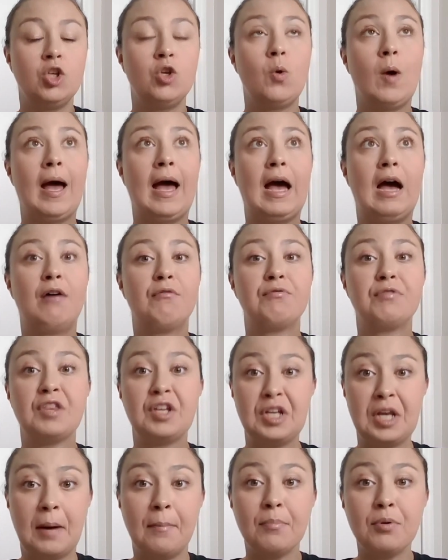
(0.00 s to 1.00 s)
you have
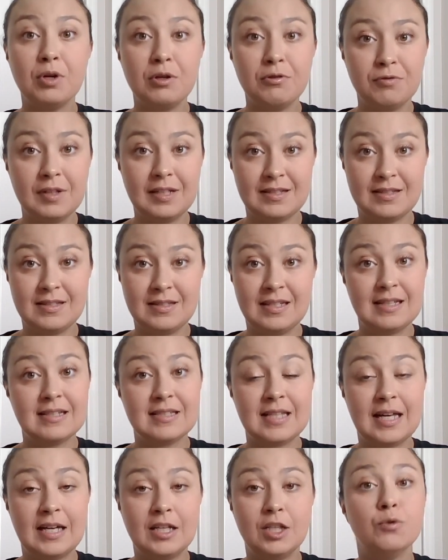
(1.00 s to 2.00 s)
the number of
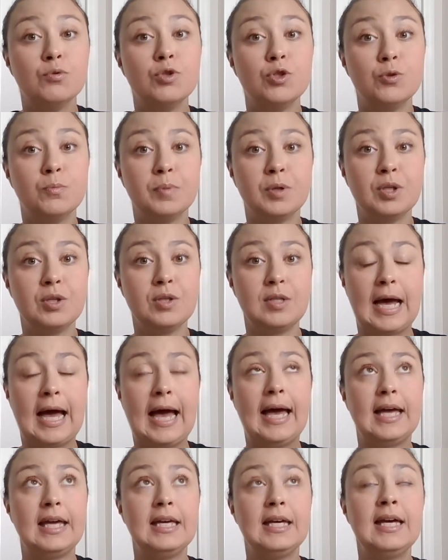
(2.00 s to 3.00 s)
listings that you do per
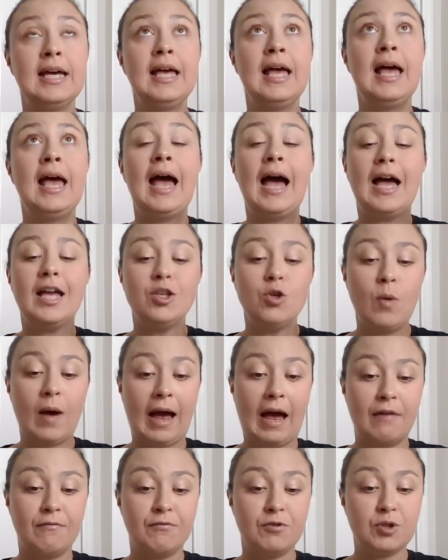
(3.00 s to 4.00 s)
day, and you
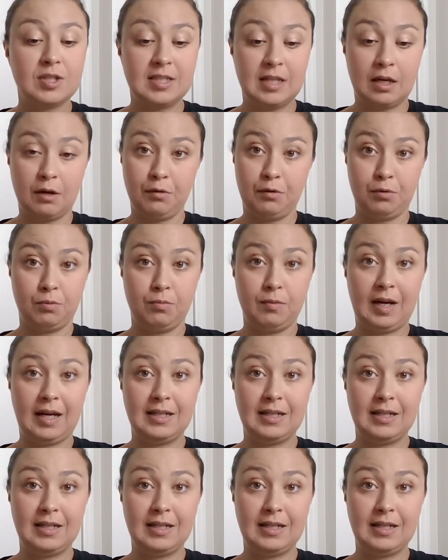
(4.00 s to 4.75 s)
have your sell-through